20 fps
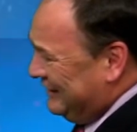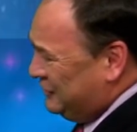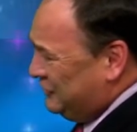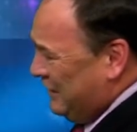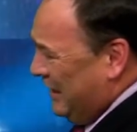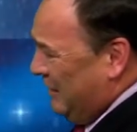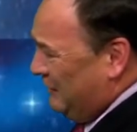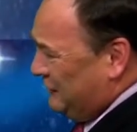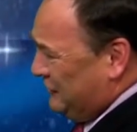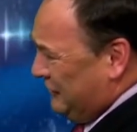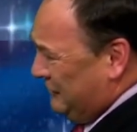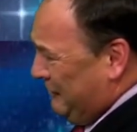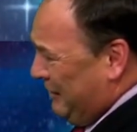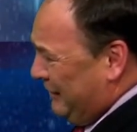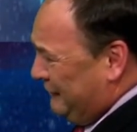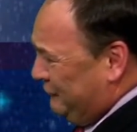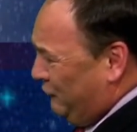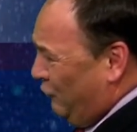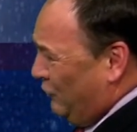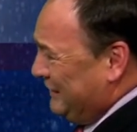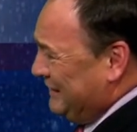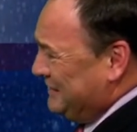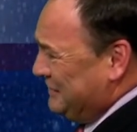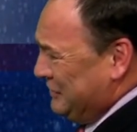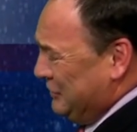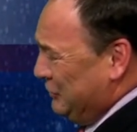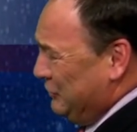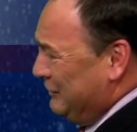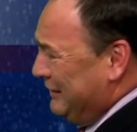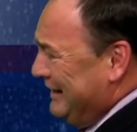Challis at about
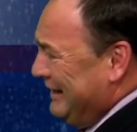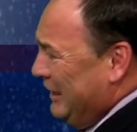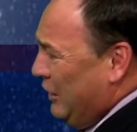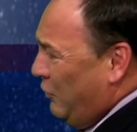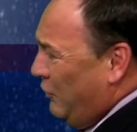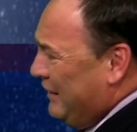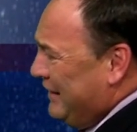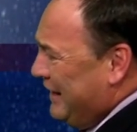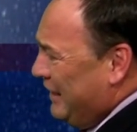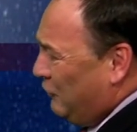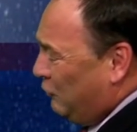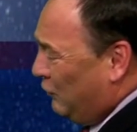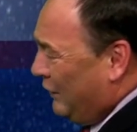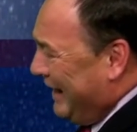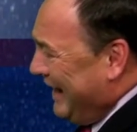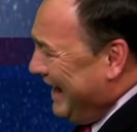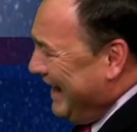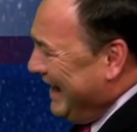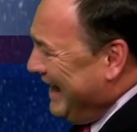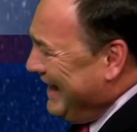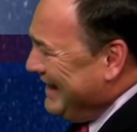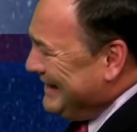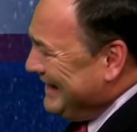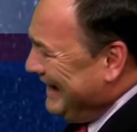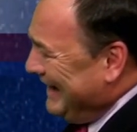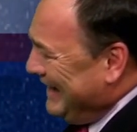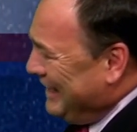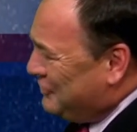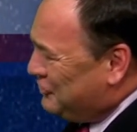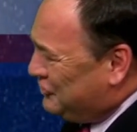42. We got rain
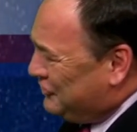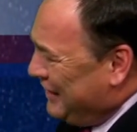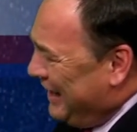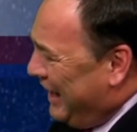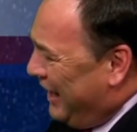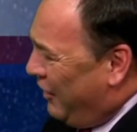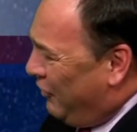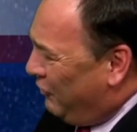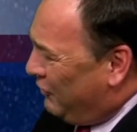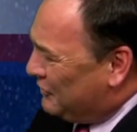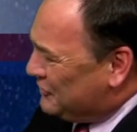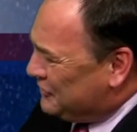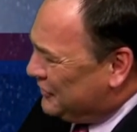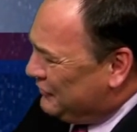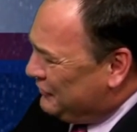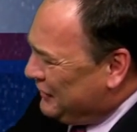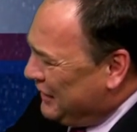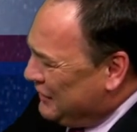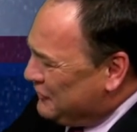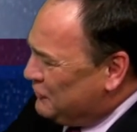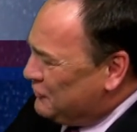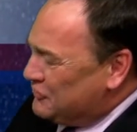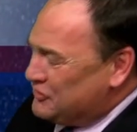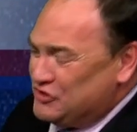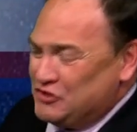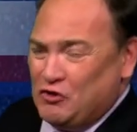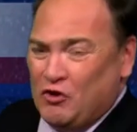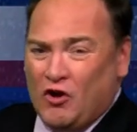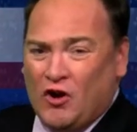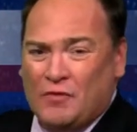and showers and
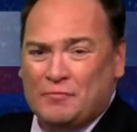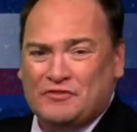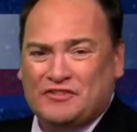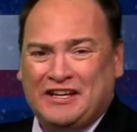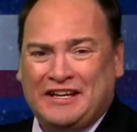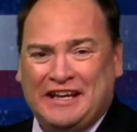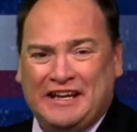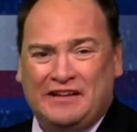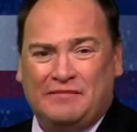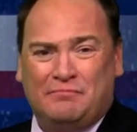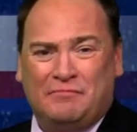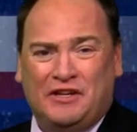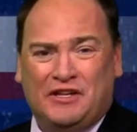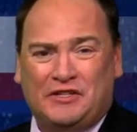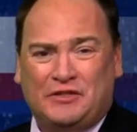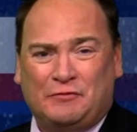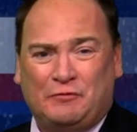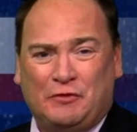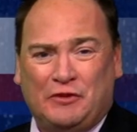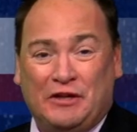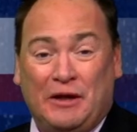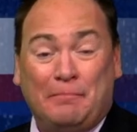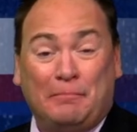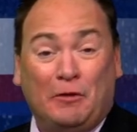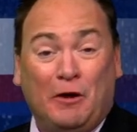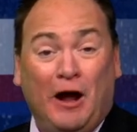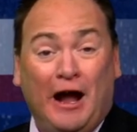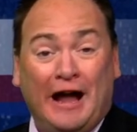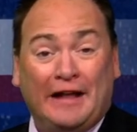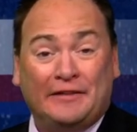thunderstorms, hit miss for the
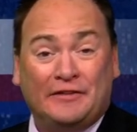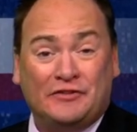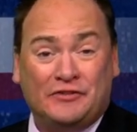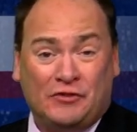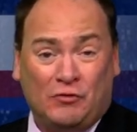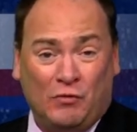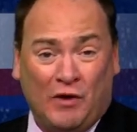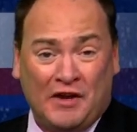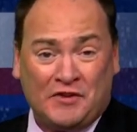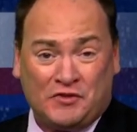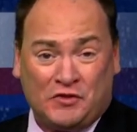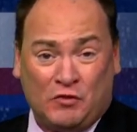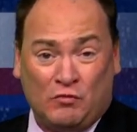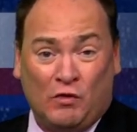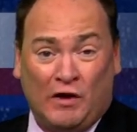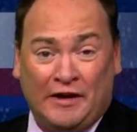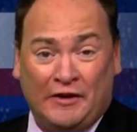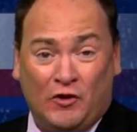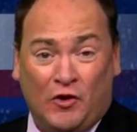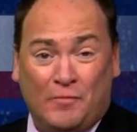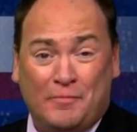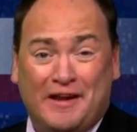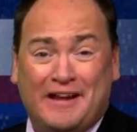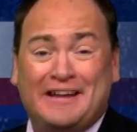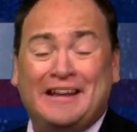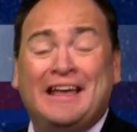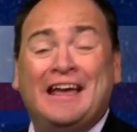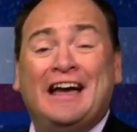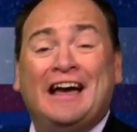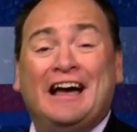upper highlands and western
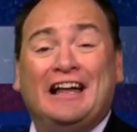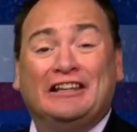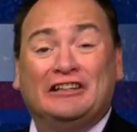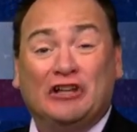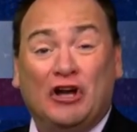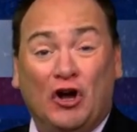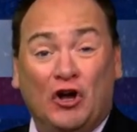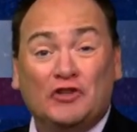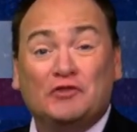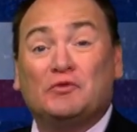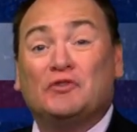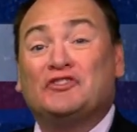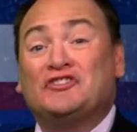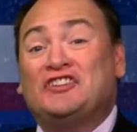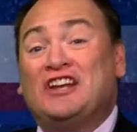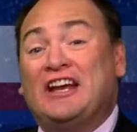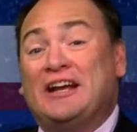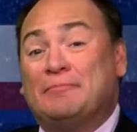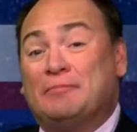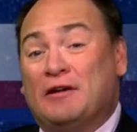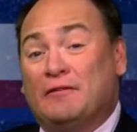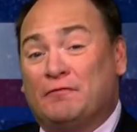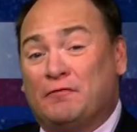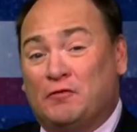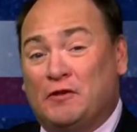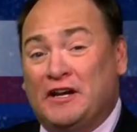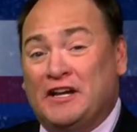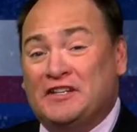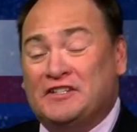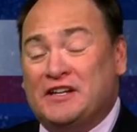Wyoming. Lows will stay above
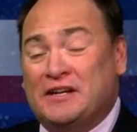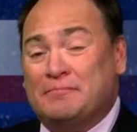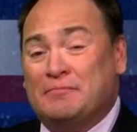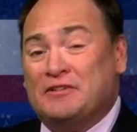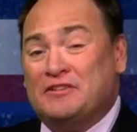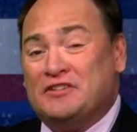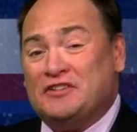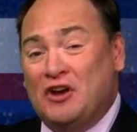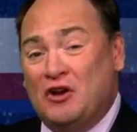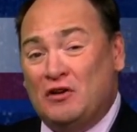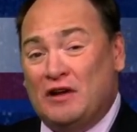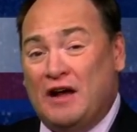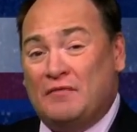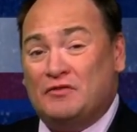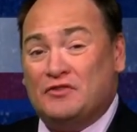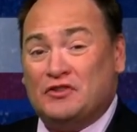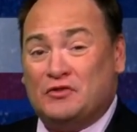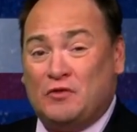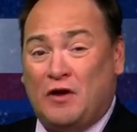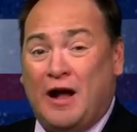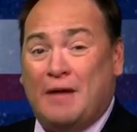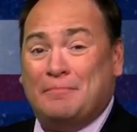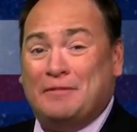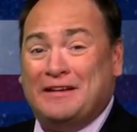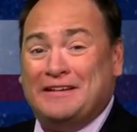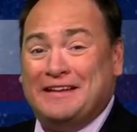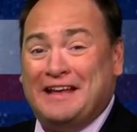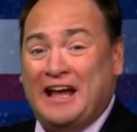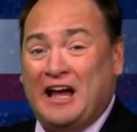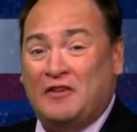freezing, but snow levels
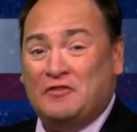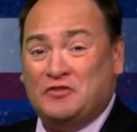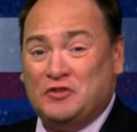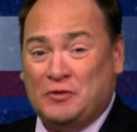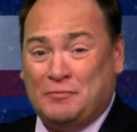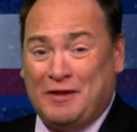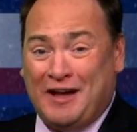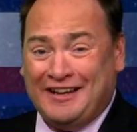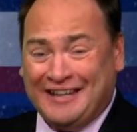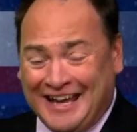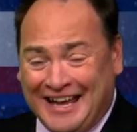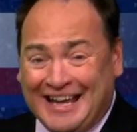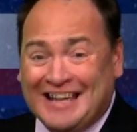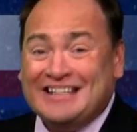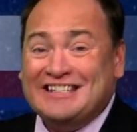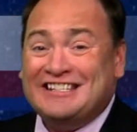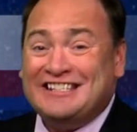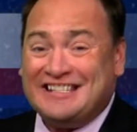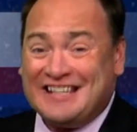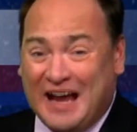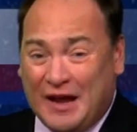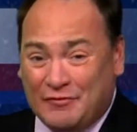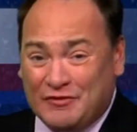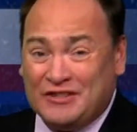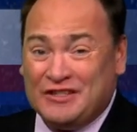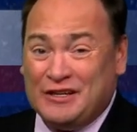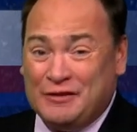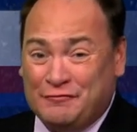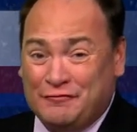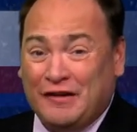dropping down to about
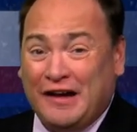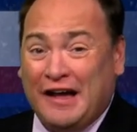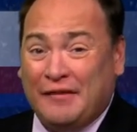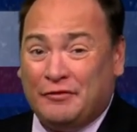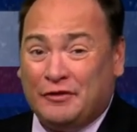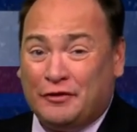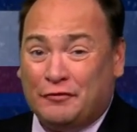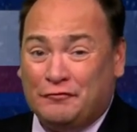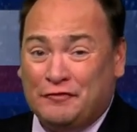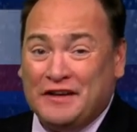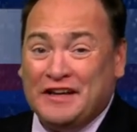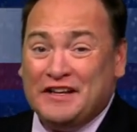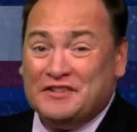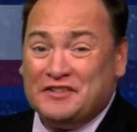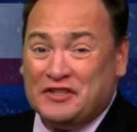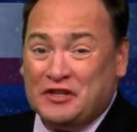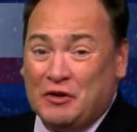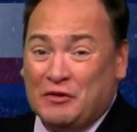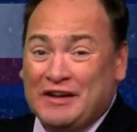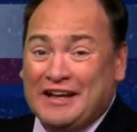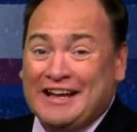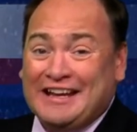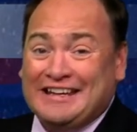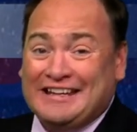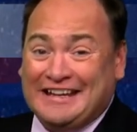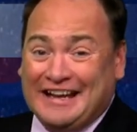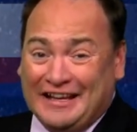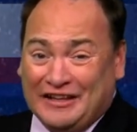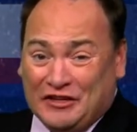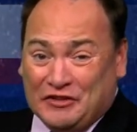7,500 feet. So
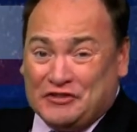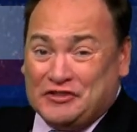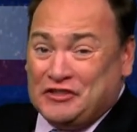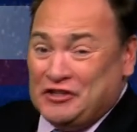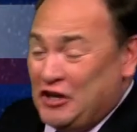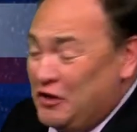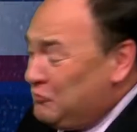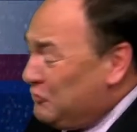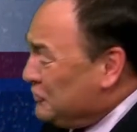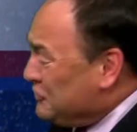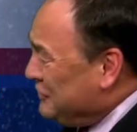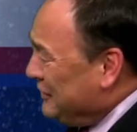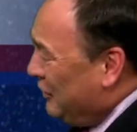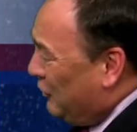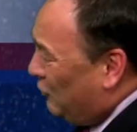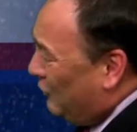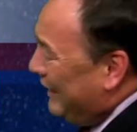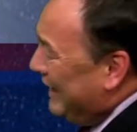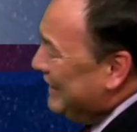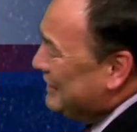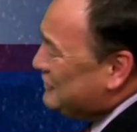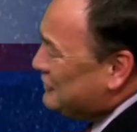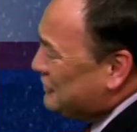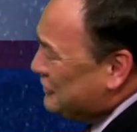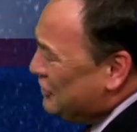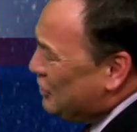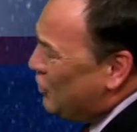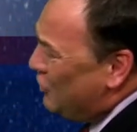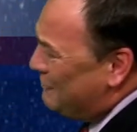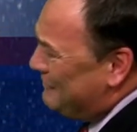Yellowstone will see a rain
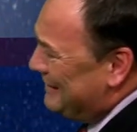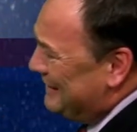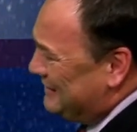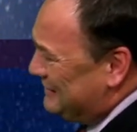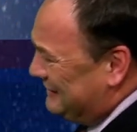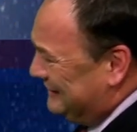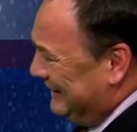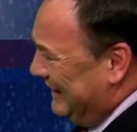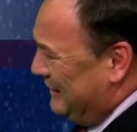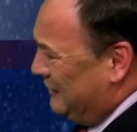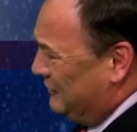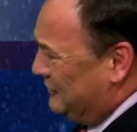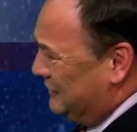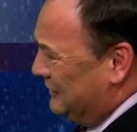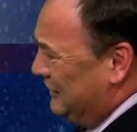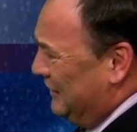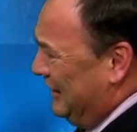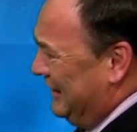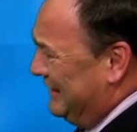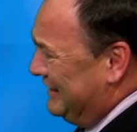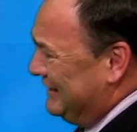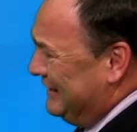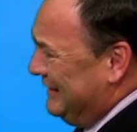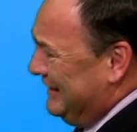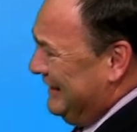snow mix later tonight.